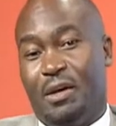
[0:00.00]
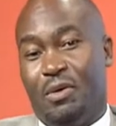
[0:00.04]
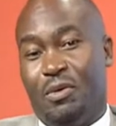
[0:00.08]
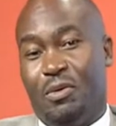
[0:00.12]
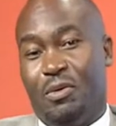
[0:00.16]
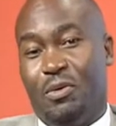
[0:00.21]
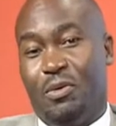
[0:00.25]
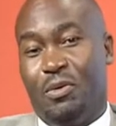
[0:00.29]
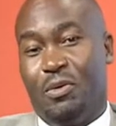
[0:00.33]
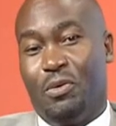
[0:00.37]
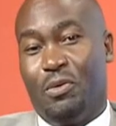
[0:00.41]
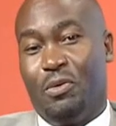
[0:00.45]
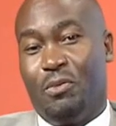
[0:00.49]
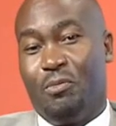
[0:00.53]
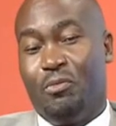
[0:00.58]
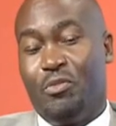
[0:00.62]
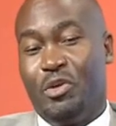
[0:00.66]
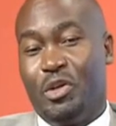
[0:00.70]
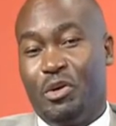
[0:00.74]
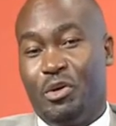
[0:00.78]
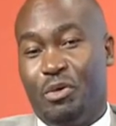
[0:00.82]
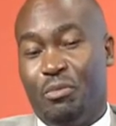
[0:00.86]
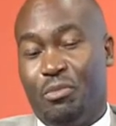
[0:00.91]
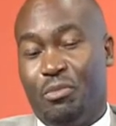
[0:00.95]
or
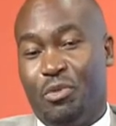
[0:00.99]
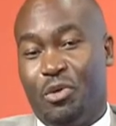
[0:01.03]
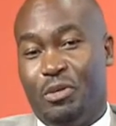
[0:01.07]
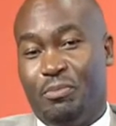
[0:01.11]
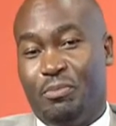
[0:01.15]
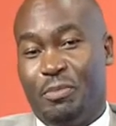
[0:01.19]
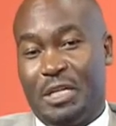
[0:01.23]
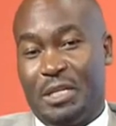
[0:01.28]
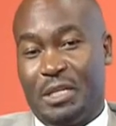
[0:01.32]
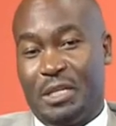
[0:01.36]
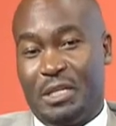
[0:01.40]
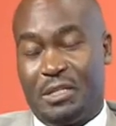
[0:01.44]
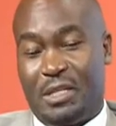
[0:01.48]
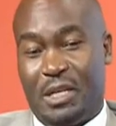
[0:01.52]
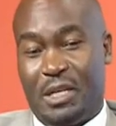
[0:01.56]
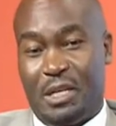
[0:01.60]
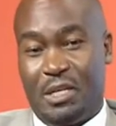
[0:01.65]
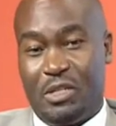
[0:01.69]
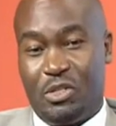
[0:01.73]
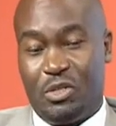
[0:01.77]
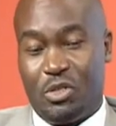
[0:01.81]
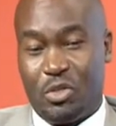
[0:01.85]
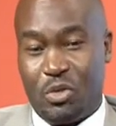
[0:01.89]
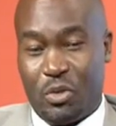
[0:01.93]
bring on board partners
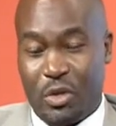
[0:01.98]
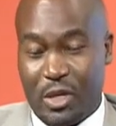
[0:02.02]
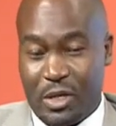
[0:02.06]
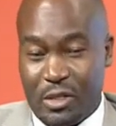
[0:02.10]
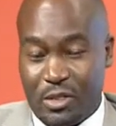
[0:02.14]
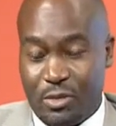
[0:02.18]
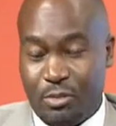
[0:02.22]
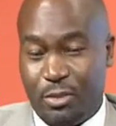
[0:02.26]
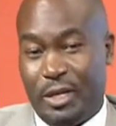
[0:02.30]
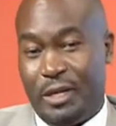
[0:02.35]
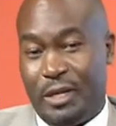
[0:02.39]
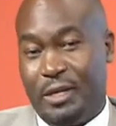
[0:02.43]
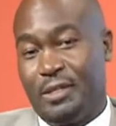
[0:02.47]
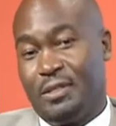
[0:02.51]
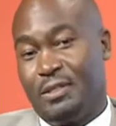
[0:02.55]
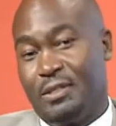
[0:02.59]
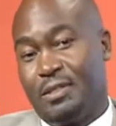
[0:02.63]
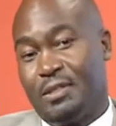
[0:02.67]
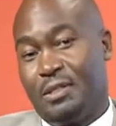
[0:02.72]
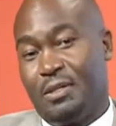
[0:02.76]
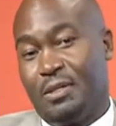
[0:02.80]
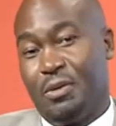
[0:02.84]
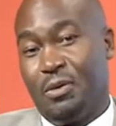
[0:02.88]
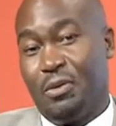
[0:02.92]
like insurance
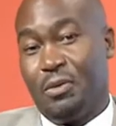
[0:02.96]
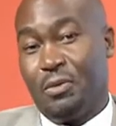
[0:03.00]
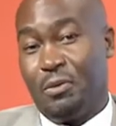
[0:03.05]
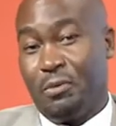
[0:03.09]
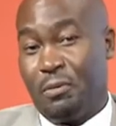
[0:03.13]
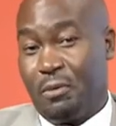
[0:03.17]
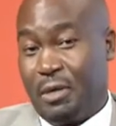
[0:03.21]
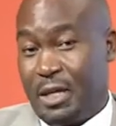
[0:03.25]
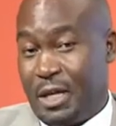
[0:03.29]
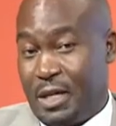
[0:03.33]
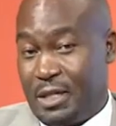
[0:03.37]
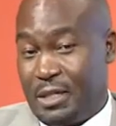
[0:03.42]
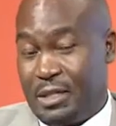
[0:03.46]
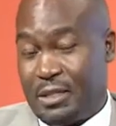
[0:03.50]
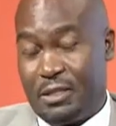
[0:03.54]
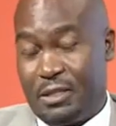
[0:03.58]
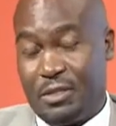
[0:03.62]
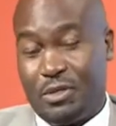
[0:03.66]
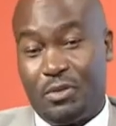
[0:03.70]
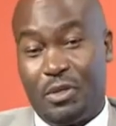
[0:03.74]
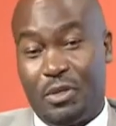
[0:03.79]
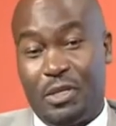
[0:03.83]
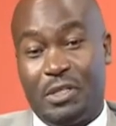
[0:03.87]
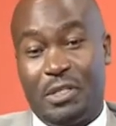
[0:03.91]
players or get
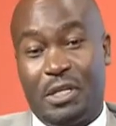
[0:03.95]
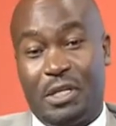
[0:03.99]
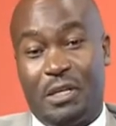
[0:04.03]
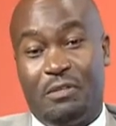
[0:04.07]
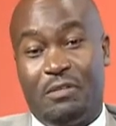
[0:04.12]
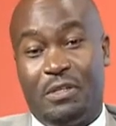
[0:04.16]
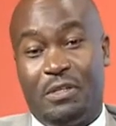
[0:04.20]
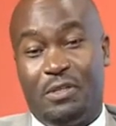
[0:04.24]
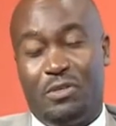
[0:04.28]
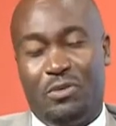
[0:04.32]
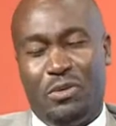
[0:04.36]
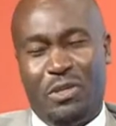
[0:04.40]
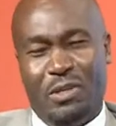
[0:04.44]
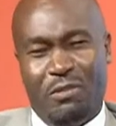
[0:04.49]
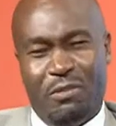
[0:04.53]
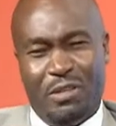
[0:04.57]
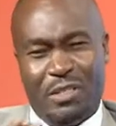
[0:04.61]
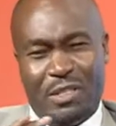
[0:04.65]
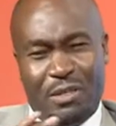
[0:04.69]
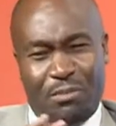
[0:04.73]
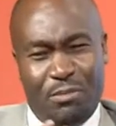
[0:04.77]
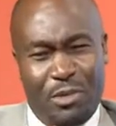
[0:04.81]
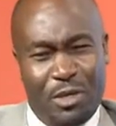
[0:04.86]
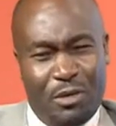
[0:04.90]
insurance covers to give
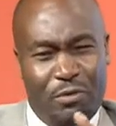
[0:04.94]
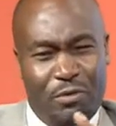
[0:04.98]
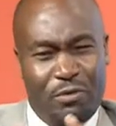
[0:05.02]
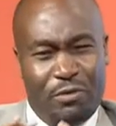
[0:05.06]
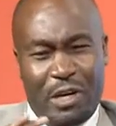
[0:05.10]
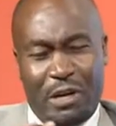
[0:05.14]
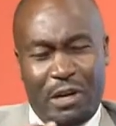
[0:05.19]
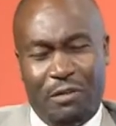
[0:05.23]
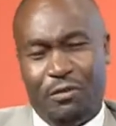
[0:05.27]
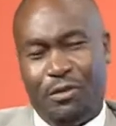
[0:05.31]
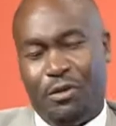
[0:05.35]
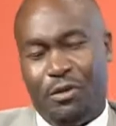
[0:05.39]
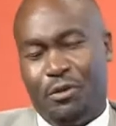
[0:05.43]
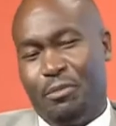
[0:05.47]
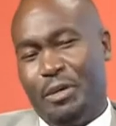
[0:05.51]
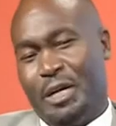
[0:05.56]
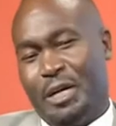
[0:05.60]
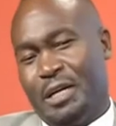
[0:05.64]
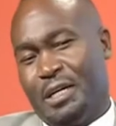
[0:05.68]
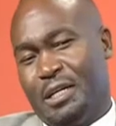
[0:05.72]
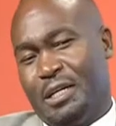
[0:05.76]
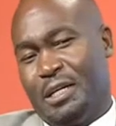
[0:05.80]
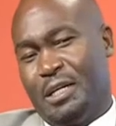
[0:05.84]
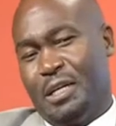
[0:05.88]
us a bit of a
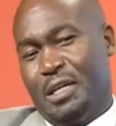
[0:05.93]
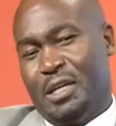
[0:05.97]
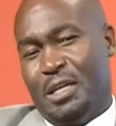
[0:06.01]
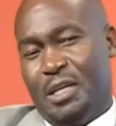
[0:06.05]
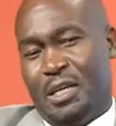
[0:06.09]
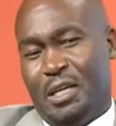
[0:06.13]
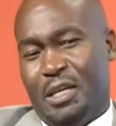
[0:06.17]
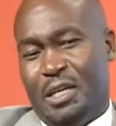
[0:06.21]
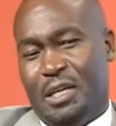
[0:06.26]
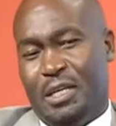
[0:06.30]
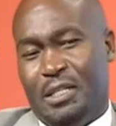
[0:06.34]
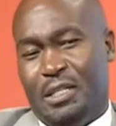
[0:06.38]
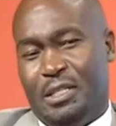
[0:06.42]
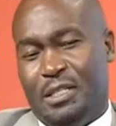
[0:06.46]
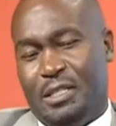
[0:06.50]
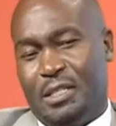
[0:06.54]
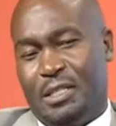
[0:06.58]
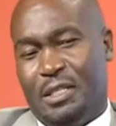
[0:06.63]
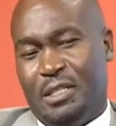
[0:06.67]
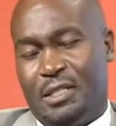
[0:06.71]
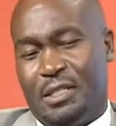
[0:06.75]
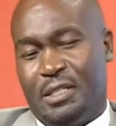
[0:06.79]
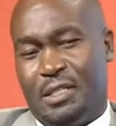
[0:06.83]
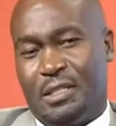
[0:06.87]
fallback in
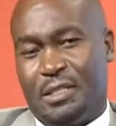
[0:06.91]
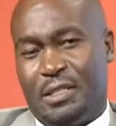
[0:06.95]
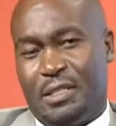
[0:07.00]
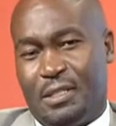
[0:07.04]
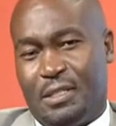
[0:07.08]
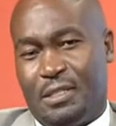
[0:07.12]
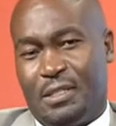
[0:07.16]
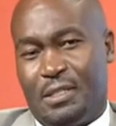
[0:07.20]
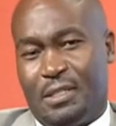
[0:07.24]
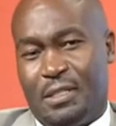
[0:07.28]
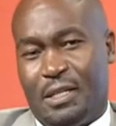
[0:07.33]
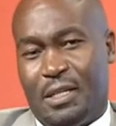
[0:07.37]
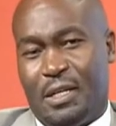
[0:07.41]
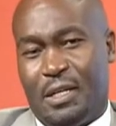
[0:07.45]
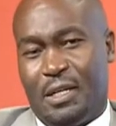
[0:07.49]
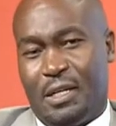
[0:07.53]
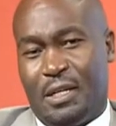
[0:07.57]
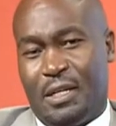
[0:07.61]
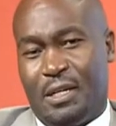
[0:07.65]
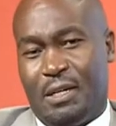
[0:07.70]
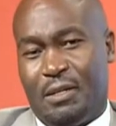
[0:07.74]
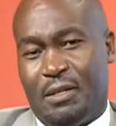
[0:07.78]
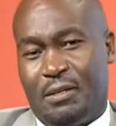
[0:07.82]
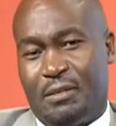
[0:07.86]
instances,
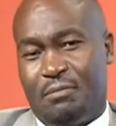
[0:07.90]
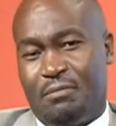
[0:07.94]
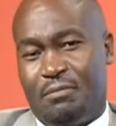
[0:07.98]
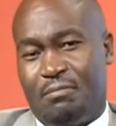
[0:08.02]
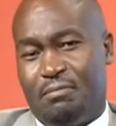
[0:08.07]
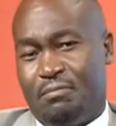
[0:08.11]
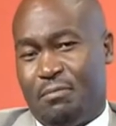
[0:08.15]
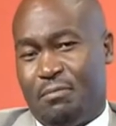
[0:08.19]
that